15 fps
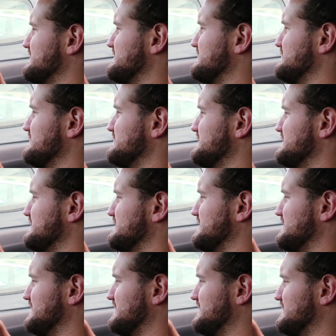So what are we
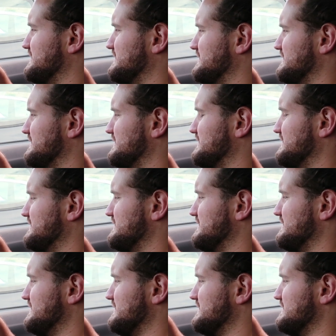doing here?
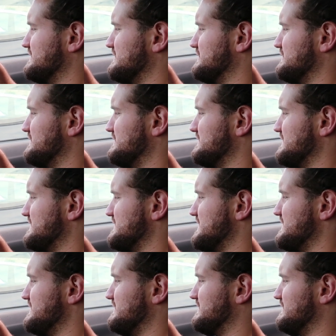Yes, I would say
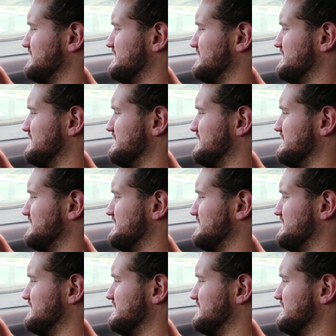that.